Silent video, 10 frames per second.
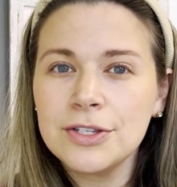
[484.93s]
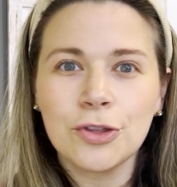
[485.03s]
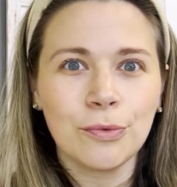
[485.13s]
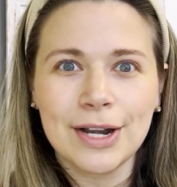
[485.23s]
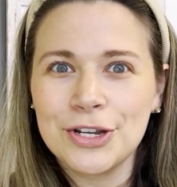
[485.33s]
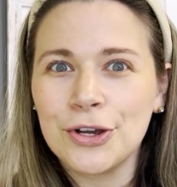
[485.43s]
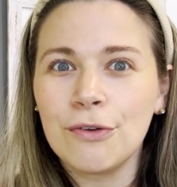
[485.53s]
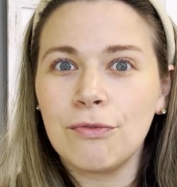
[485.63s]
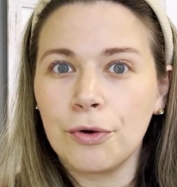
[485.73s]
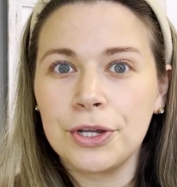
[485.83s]
They're ready to go
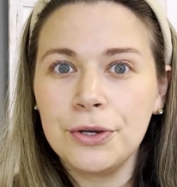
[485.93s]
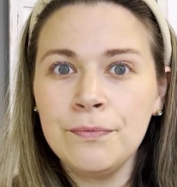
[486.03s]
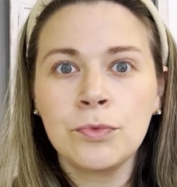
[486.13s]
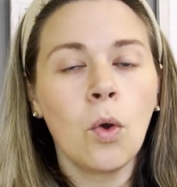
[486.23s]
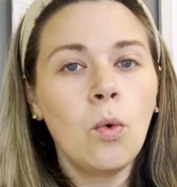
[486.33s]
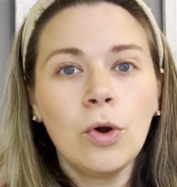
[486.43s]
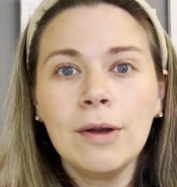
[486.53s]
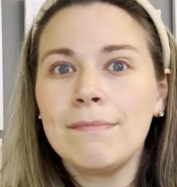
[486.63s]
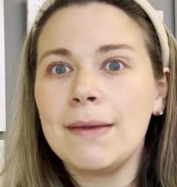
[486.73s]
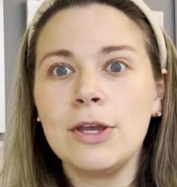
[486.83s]
for you, or maybe